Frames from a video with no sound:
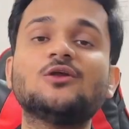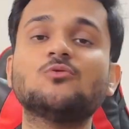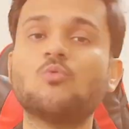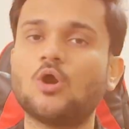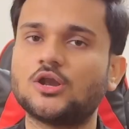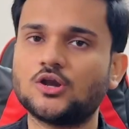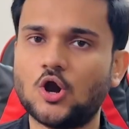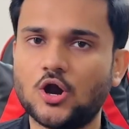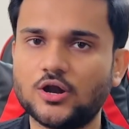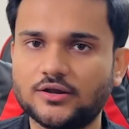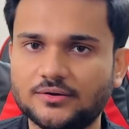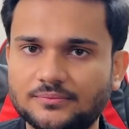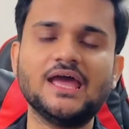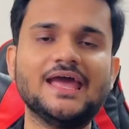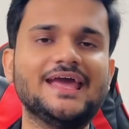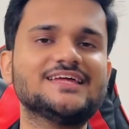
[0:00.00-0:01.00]
whatnot.
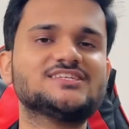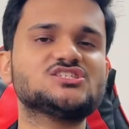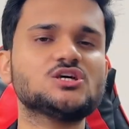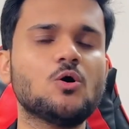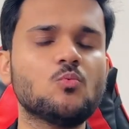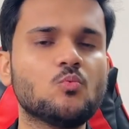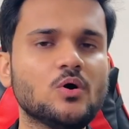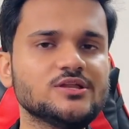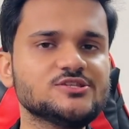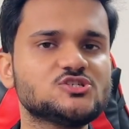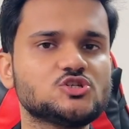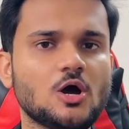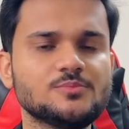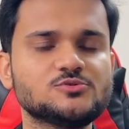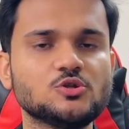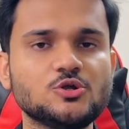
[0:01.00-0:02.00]
It's a
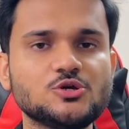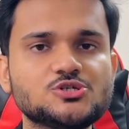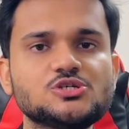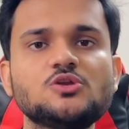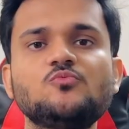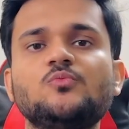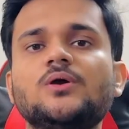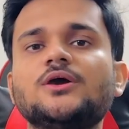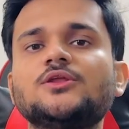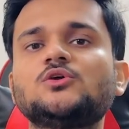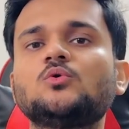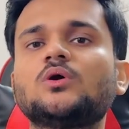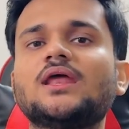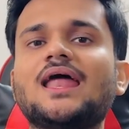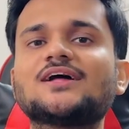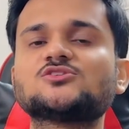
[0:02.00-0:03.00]
one-stop solution where you
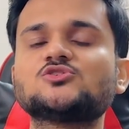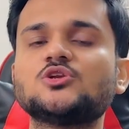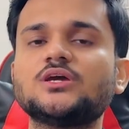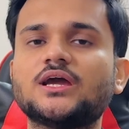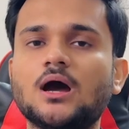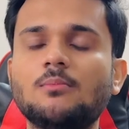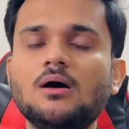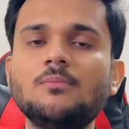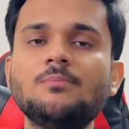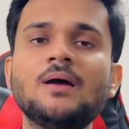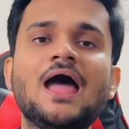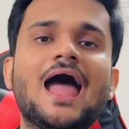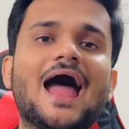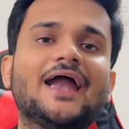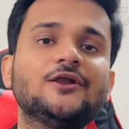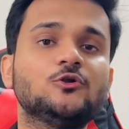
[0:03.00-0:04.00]
can actually come up
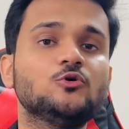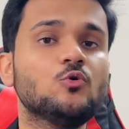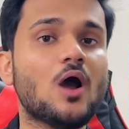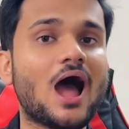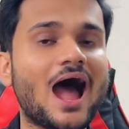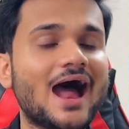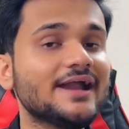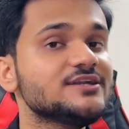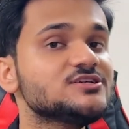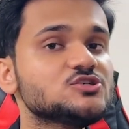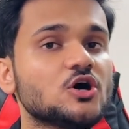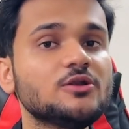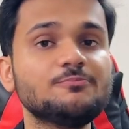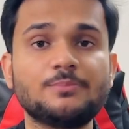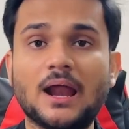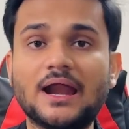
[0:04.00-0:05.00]
and do
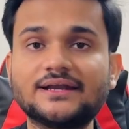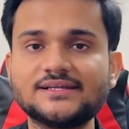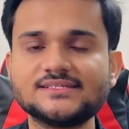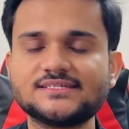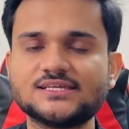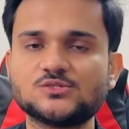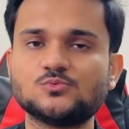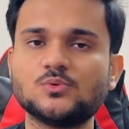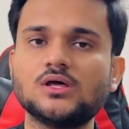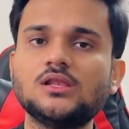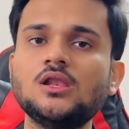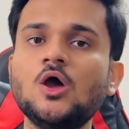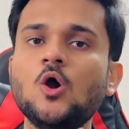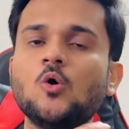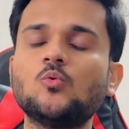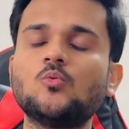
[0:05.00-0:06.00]
hands-on practice as well
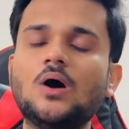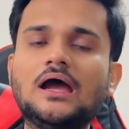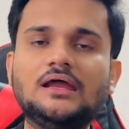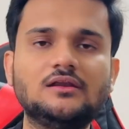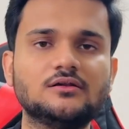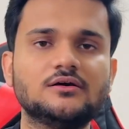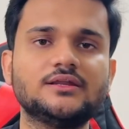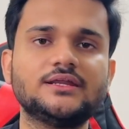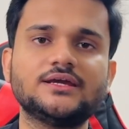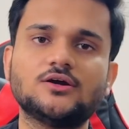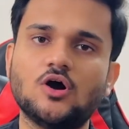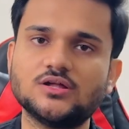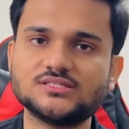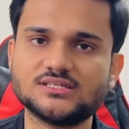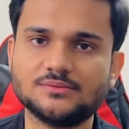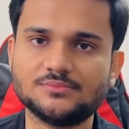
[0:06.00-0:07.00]
while learning
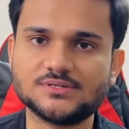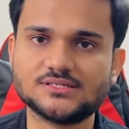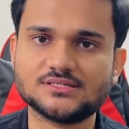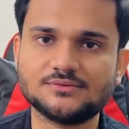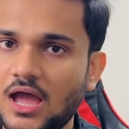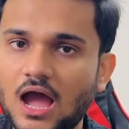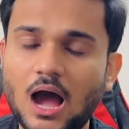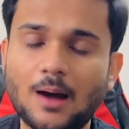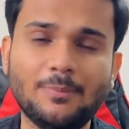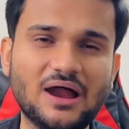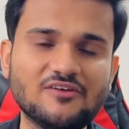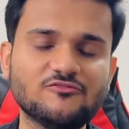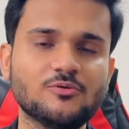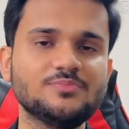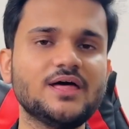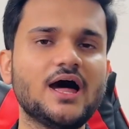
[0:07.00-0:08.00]
concepts. Apart
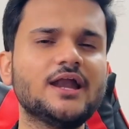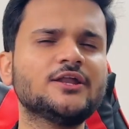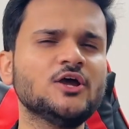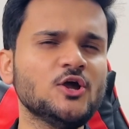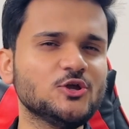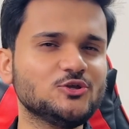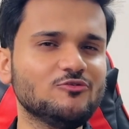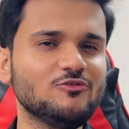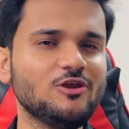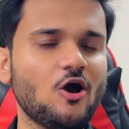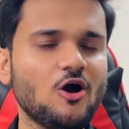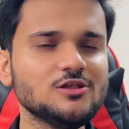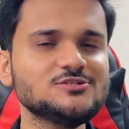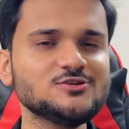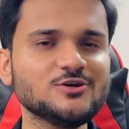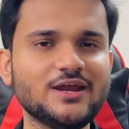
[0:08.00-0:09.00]
from that, you will
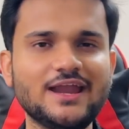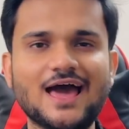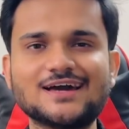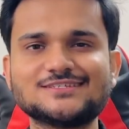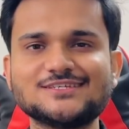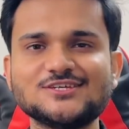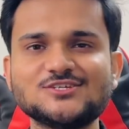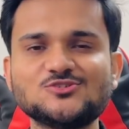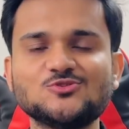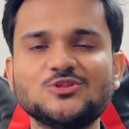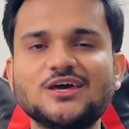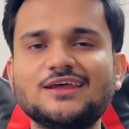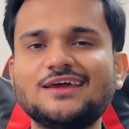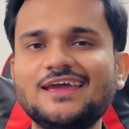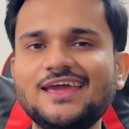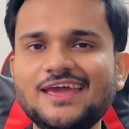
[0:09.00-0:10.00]
also get access to
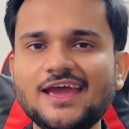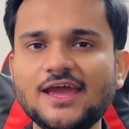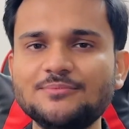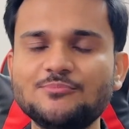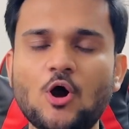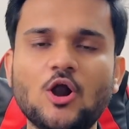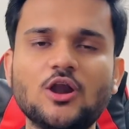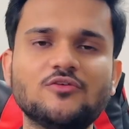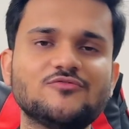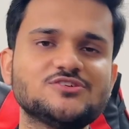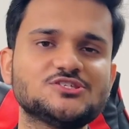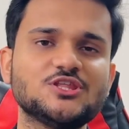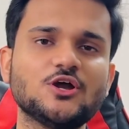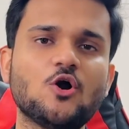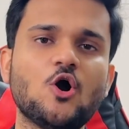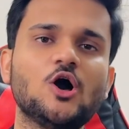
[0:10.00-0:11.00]
their AI bot, which
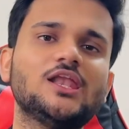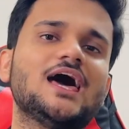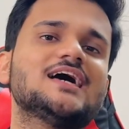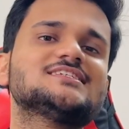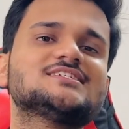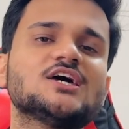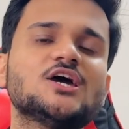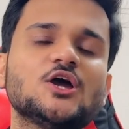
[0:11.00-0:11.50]
they call as